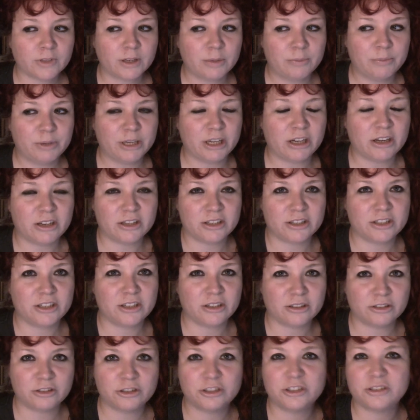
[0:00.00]
because
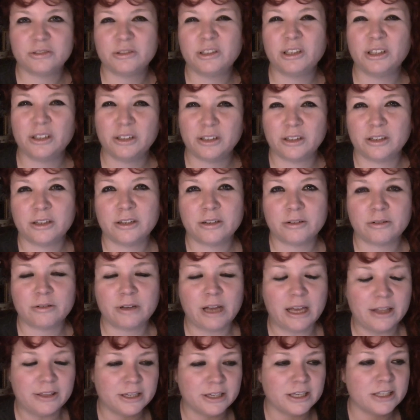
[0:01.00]
I
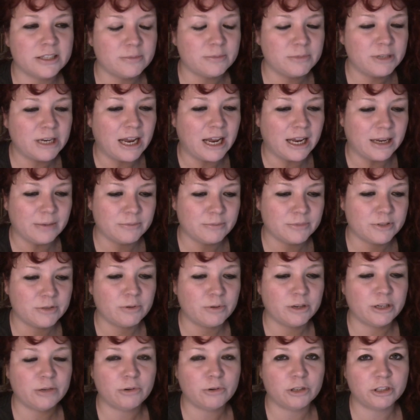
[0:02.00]
think sometimes
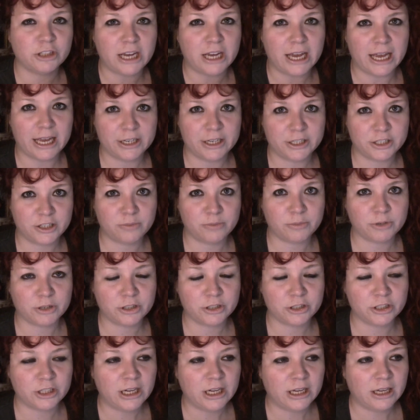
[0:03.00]
when you wash your hair too
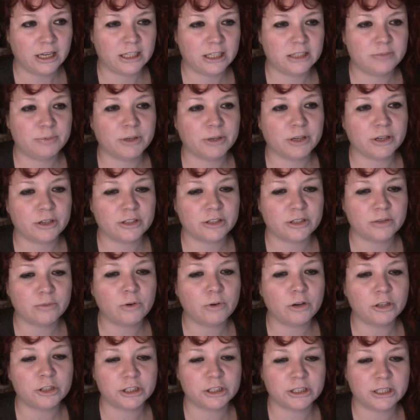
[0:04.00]
much, it's because you're
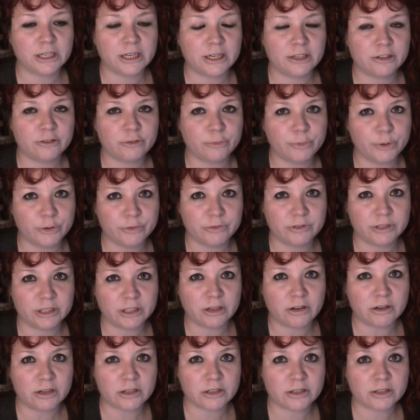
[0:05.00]
washing it and you're removing the
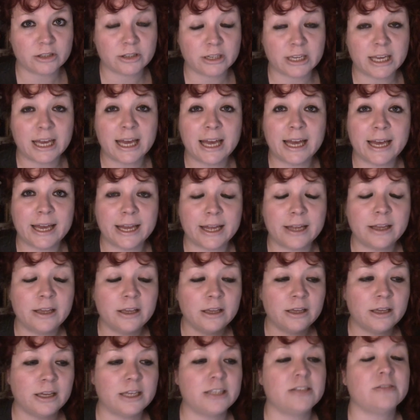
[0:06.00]
oils, so your hair
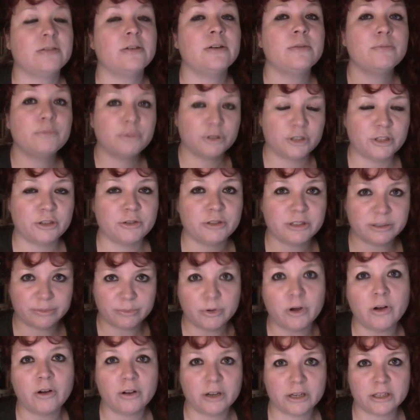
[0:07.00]
is producing
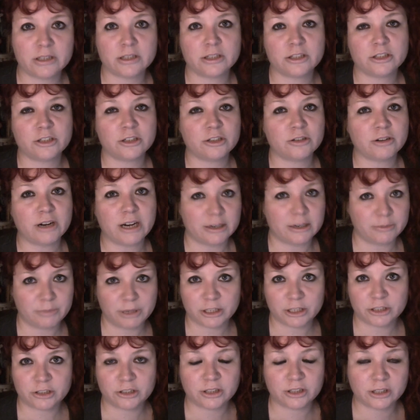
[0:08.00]
more oils to try and
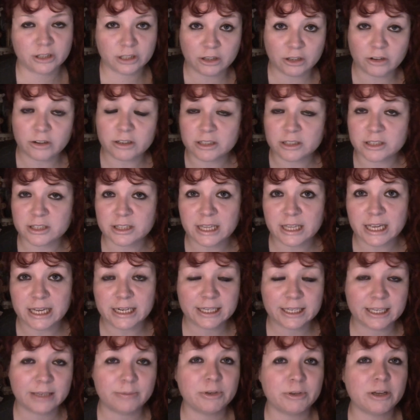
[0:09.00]
make sure that the oils are there
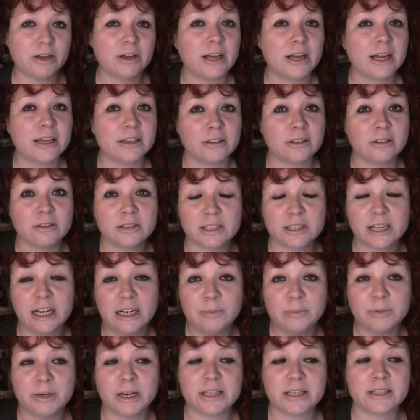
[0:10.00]
to keep your
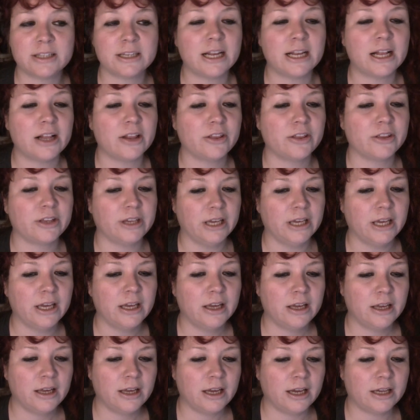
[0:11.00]
scalp nice and healthy.
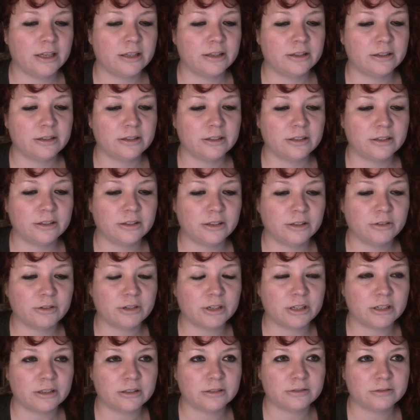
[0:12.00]
And you
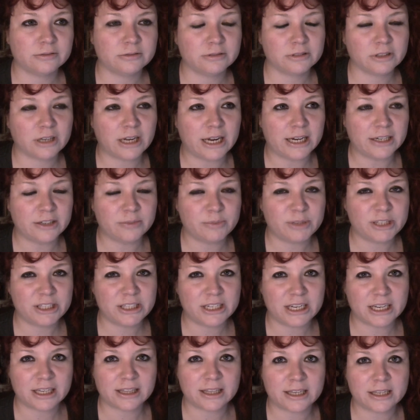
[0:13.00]
can kind of
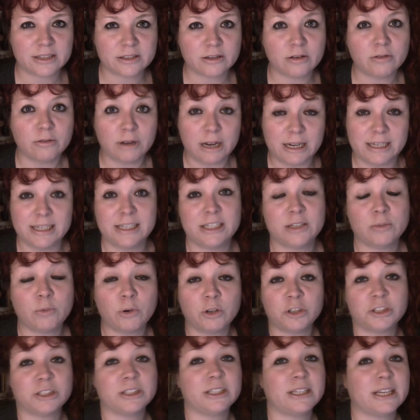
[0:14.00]
mistake that as, oh, I need to
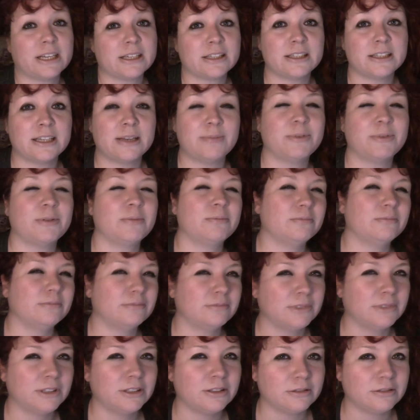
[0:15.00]
wash it the next day. But,
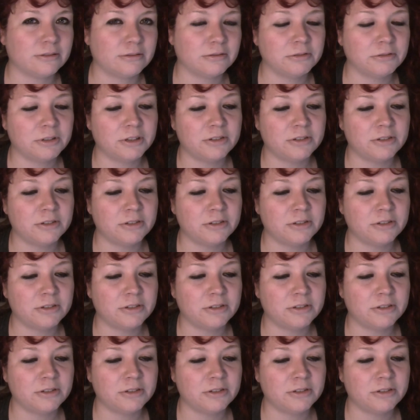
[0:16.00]
you know,